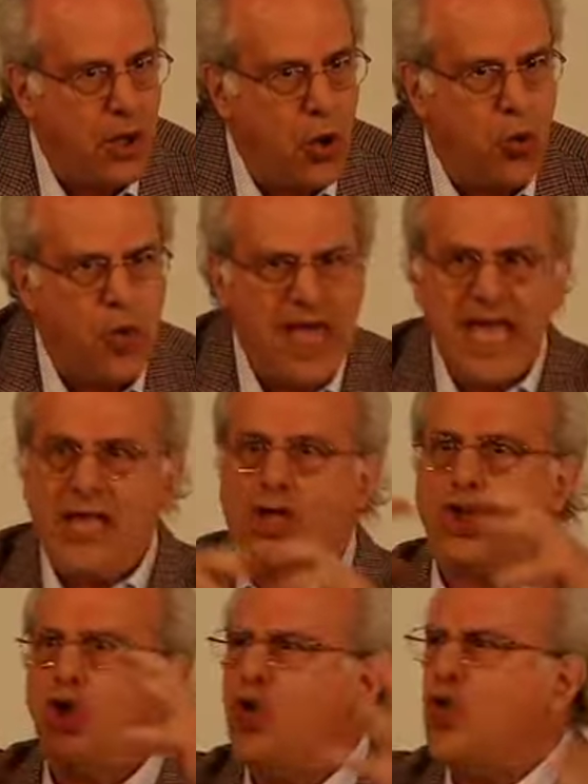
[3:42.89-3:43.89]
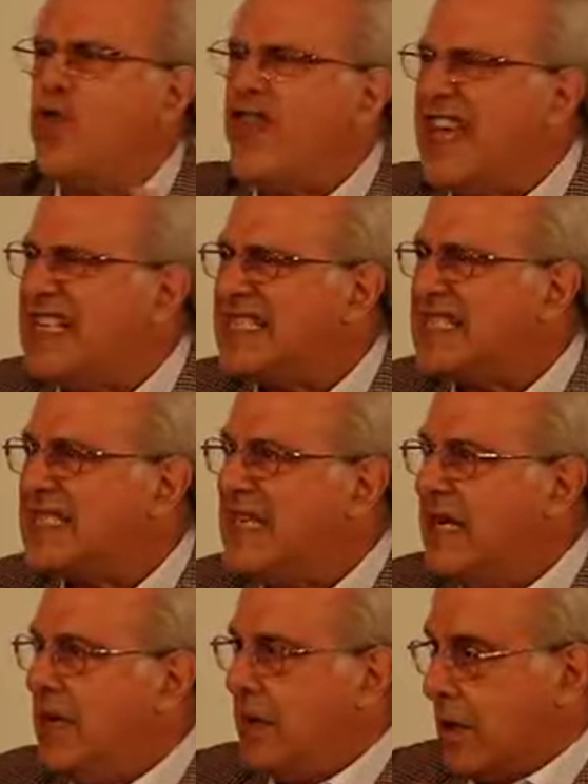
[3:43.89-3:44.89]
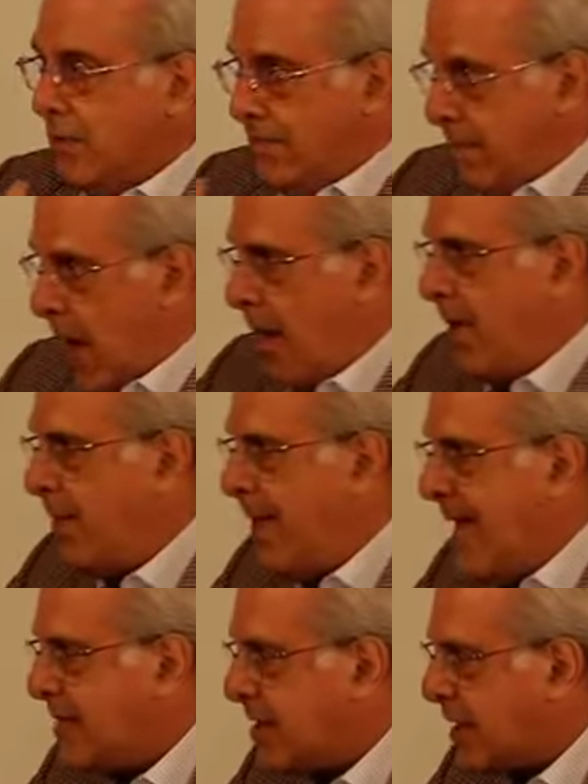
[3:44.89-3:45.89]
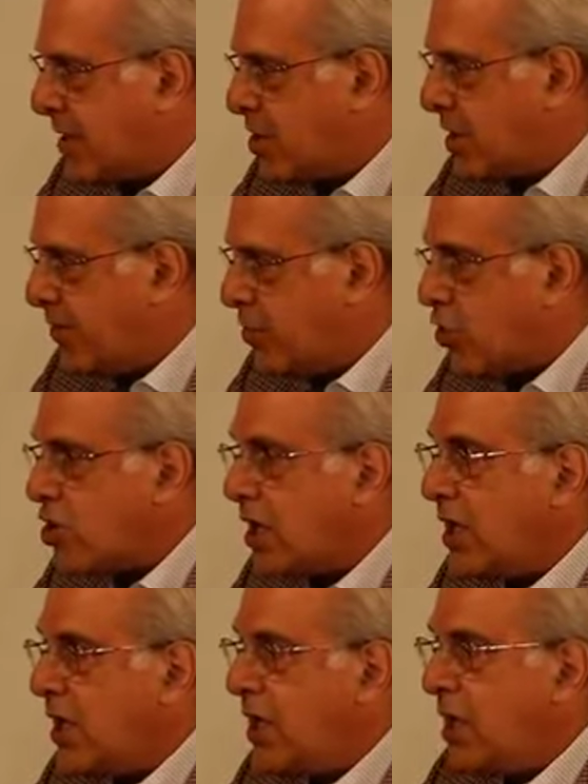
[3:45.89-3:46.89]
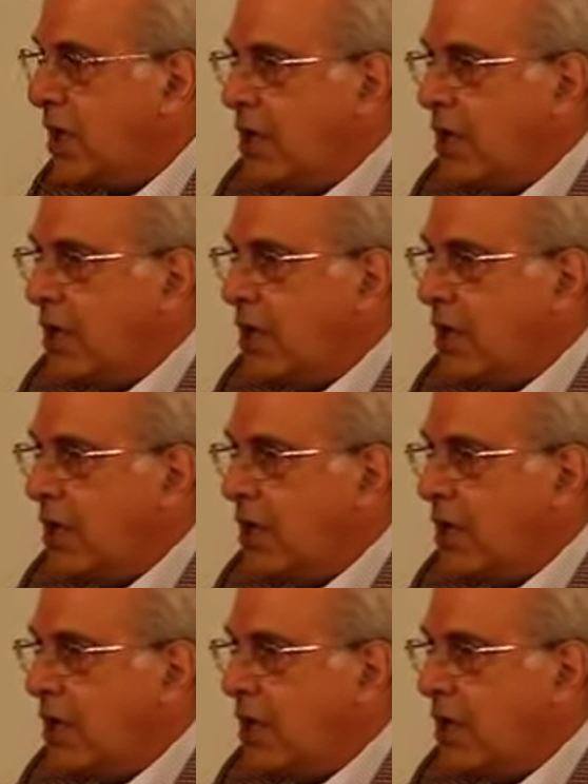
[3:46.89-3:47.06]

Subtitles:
We do this. Mama made the turkey.